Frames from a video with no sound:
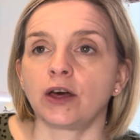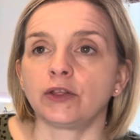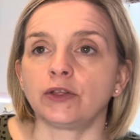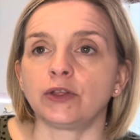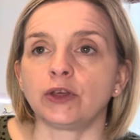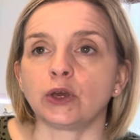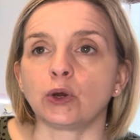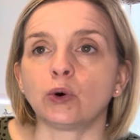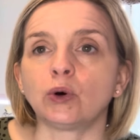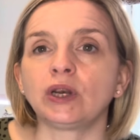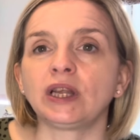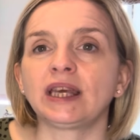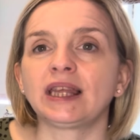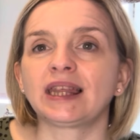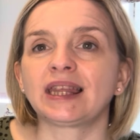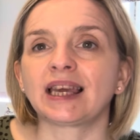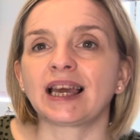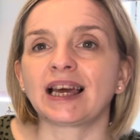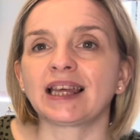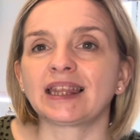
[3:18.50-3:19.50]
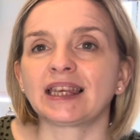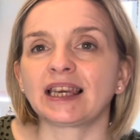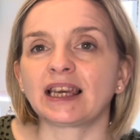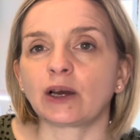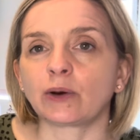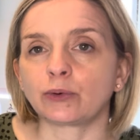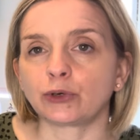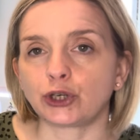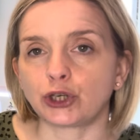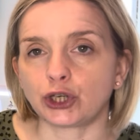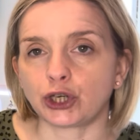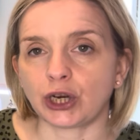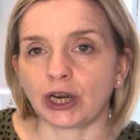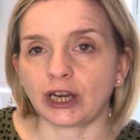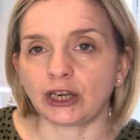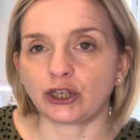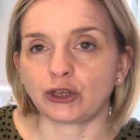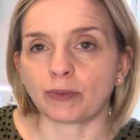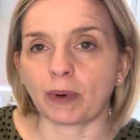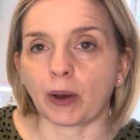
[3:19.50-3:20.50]
The only thing I think I would
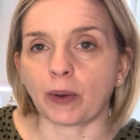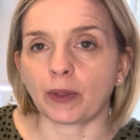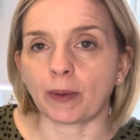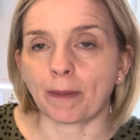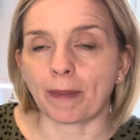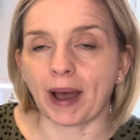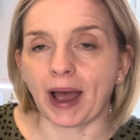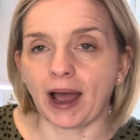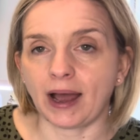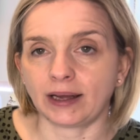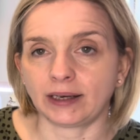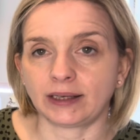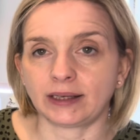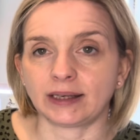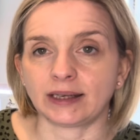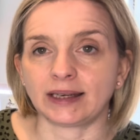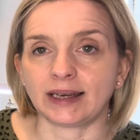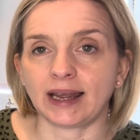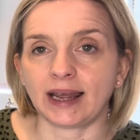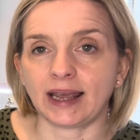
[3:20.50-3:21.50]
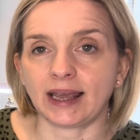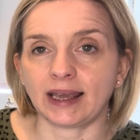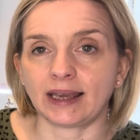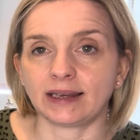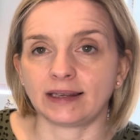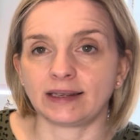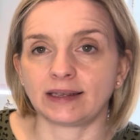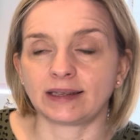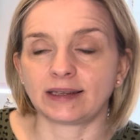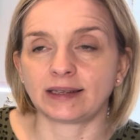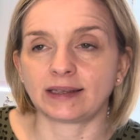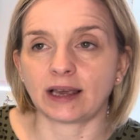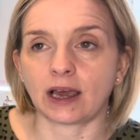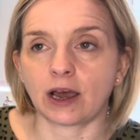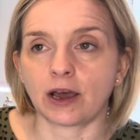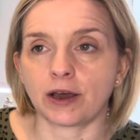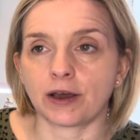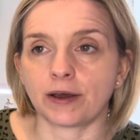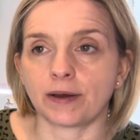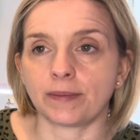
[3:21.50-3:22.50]
change about the pattern is
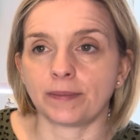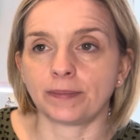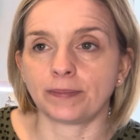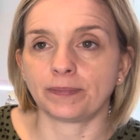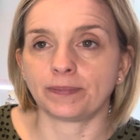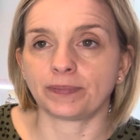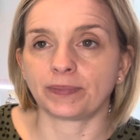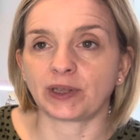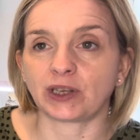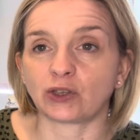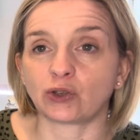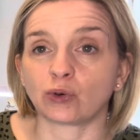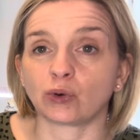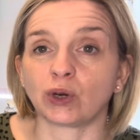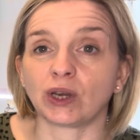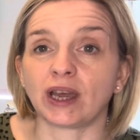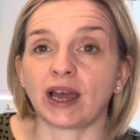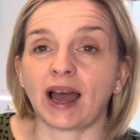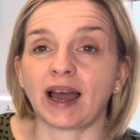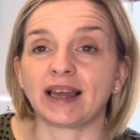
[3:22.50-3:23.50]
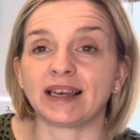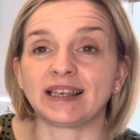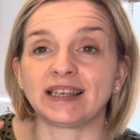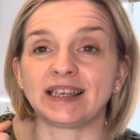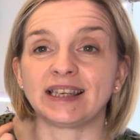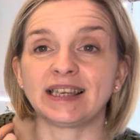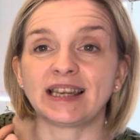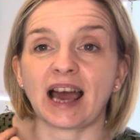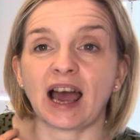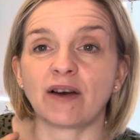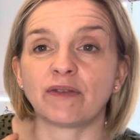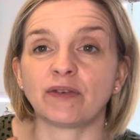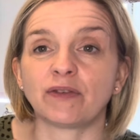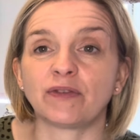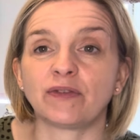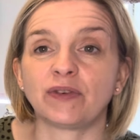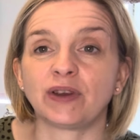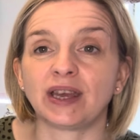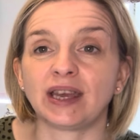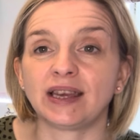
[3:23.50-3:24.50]
so it did have a
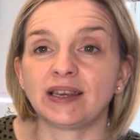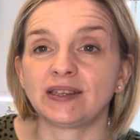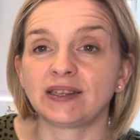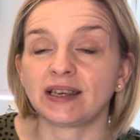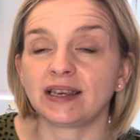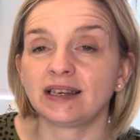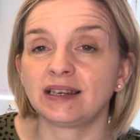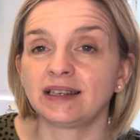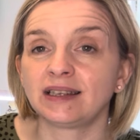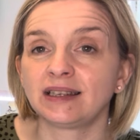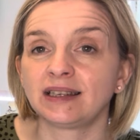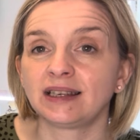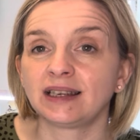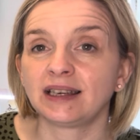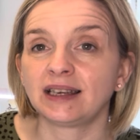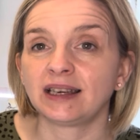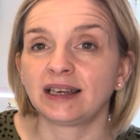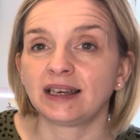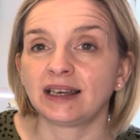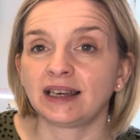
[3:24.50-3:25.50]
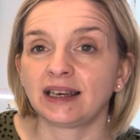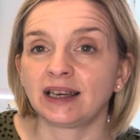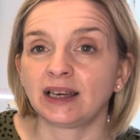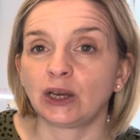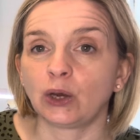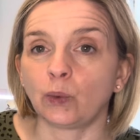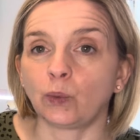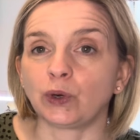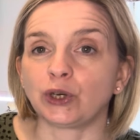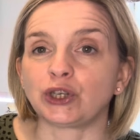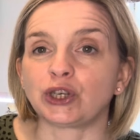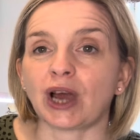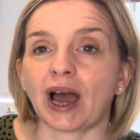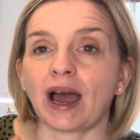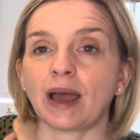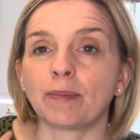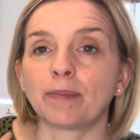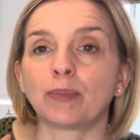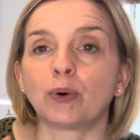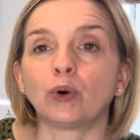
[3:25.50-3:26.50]
facing, which
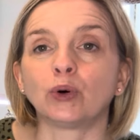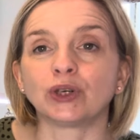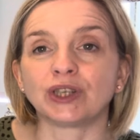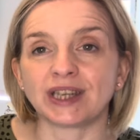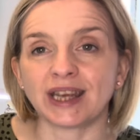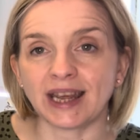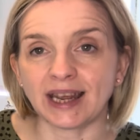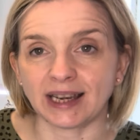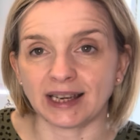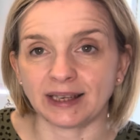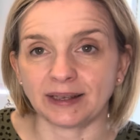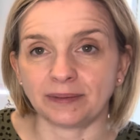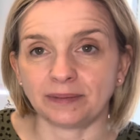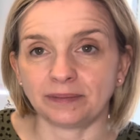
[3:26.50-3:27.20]
I put in,